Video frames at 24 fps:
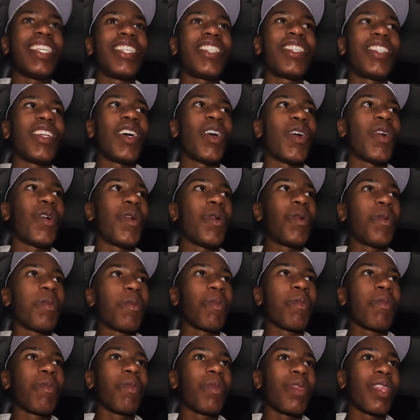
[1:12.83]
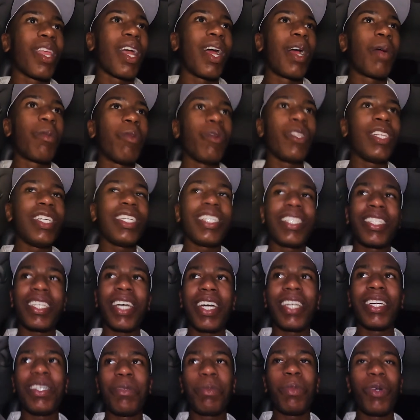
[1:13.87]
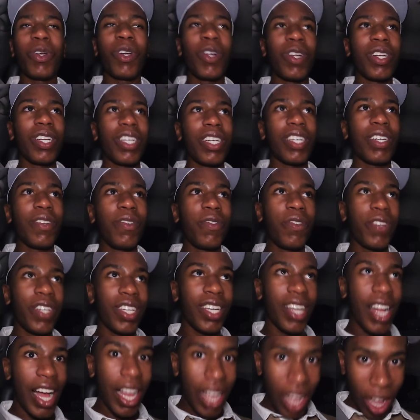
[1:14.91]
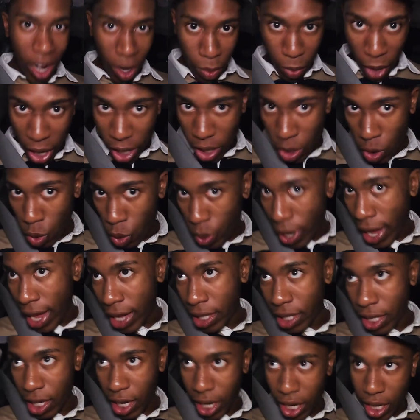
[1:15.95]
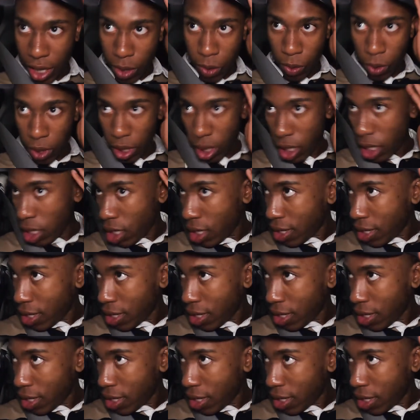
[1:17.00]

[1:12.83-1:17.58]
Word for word: So I'm really excited. Put on a good fit. I got on my new hat today. With